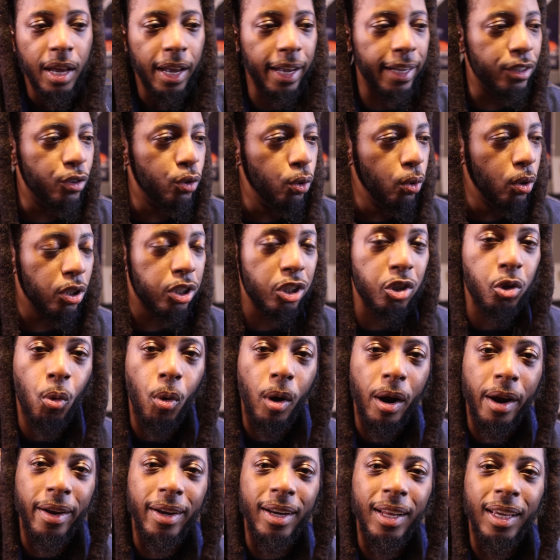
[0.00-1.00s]
And you the
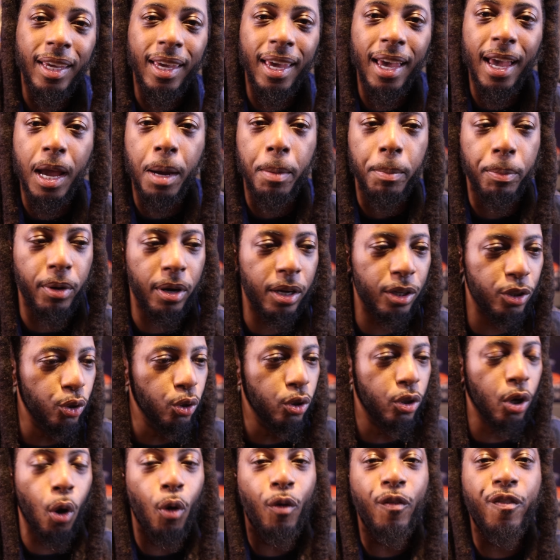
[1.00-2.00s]
square in the camp, bro. You
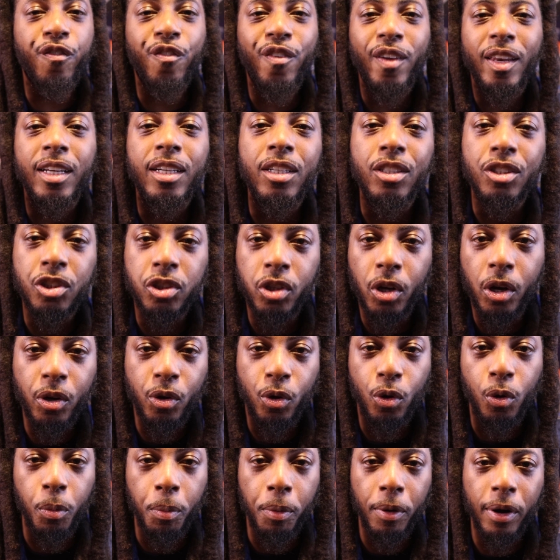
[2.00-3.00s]
don't fit in the
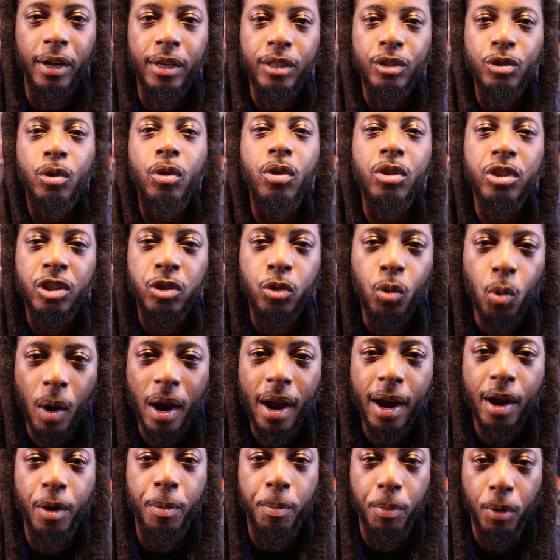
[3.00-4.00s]
circle, bro. You the
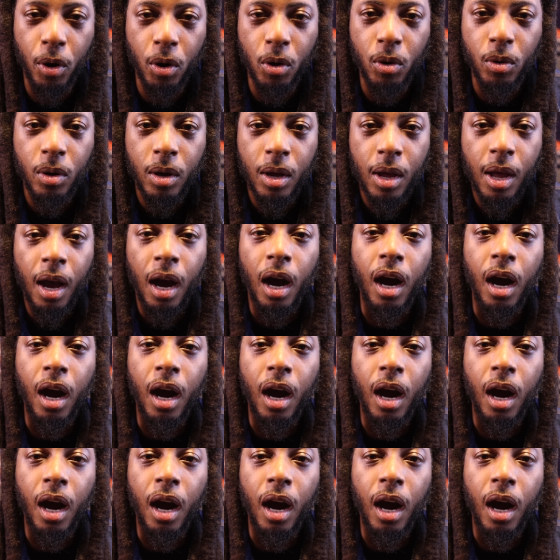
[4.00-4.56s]
square, bro.